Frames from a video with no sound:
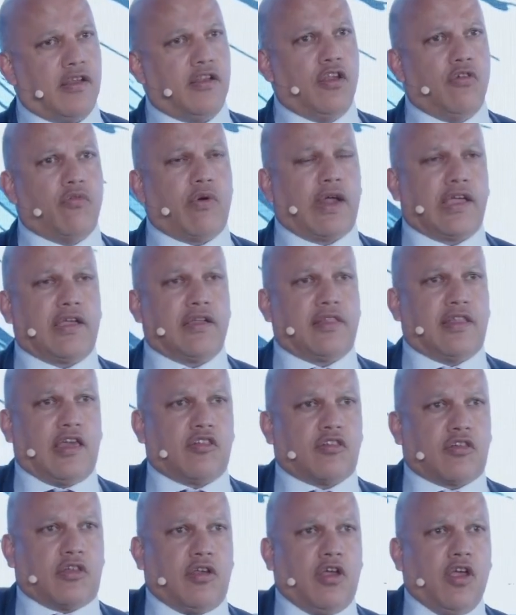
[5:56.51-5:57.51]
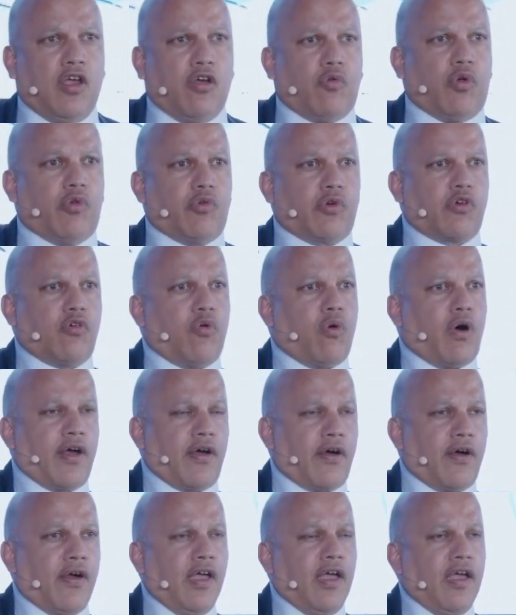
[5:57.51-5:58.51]
new regulation will
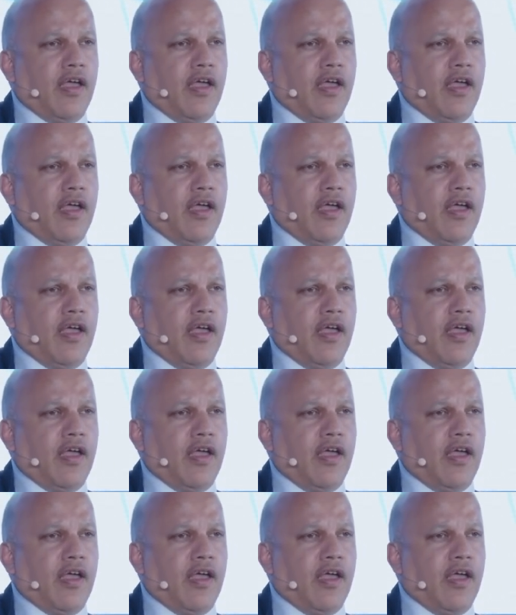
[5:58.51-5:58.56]
require.